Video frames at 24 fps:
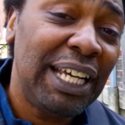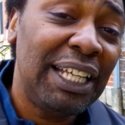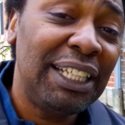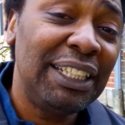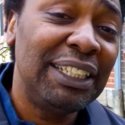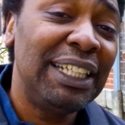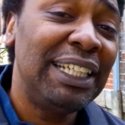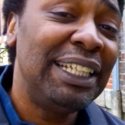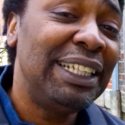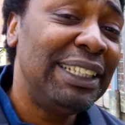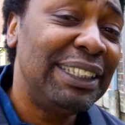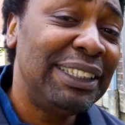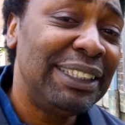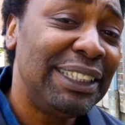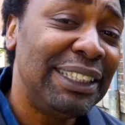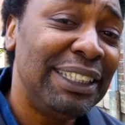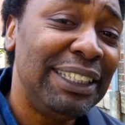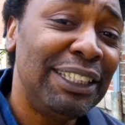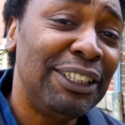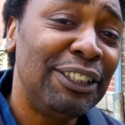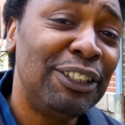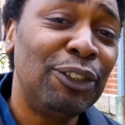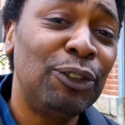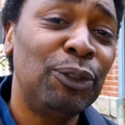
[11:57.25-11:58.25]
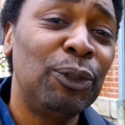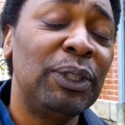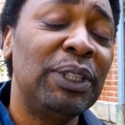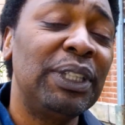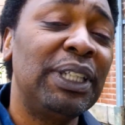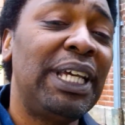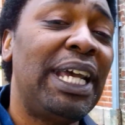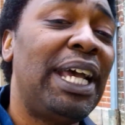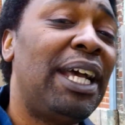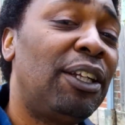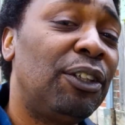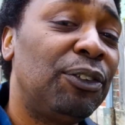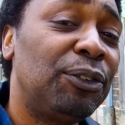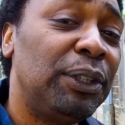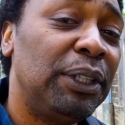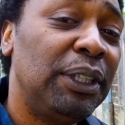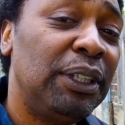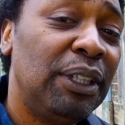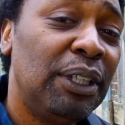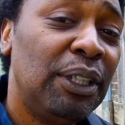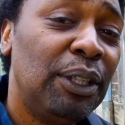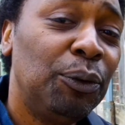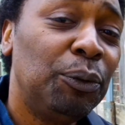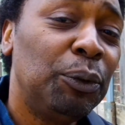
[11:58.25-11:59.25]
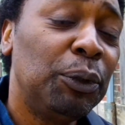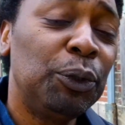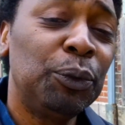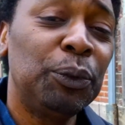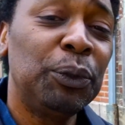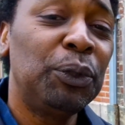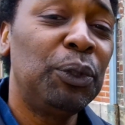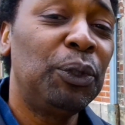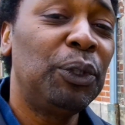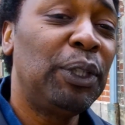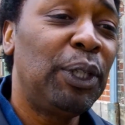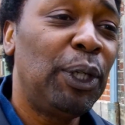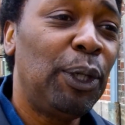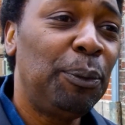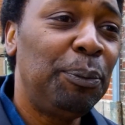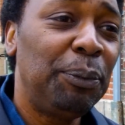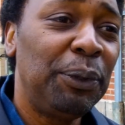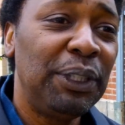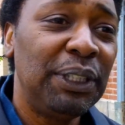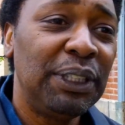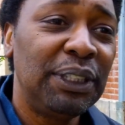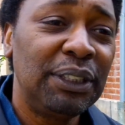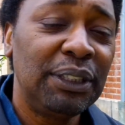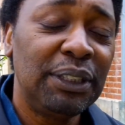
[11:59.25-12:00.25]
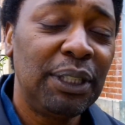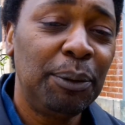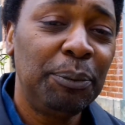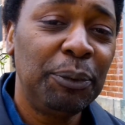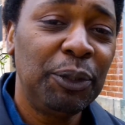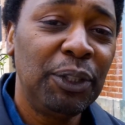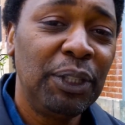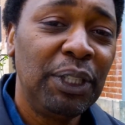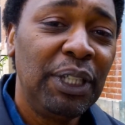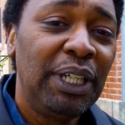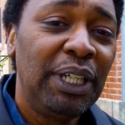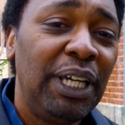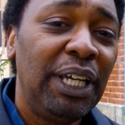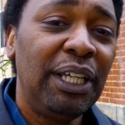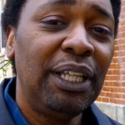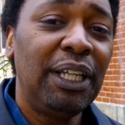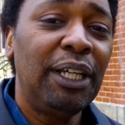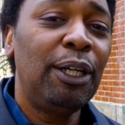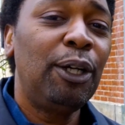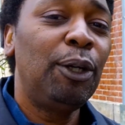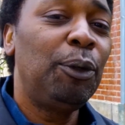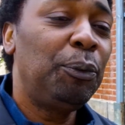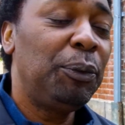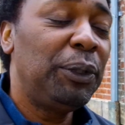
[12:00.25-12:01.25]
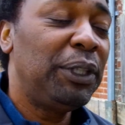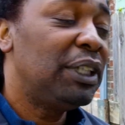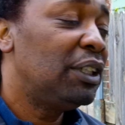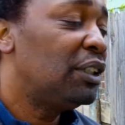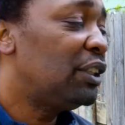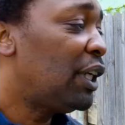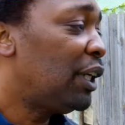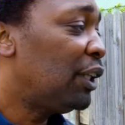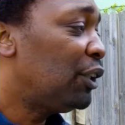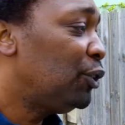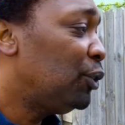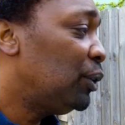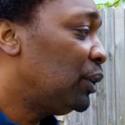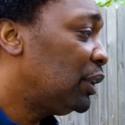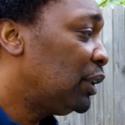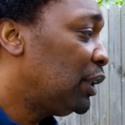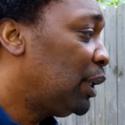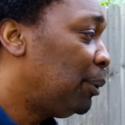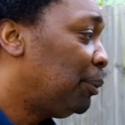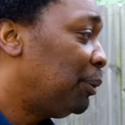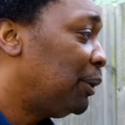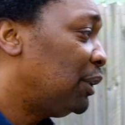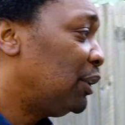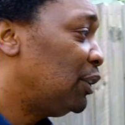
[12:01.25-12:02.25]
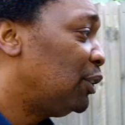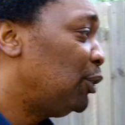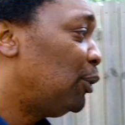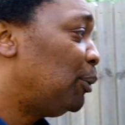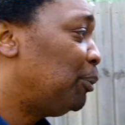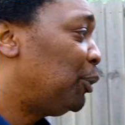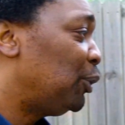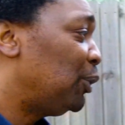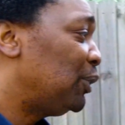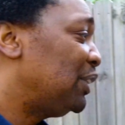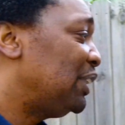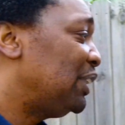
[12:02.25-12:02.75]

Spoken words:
Allegheny City Historic Gallery, which we're going to open this summer. And I hope we can talk you into coming to do a book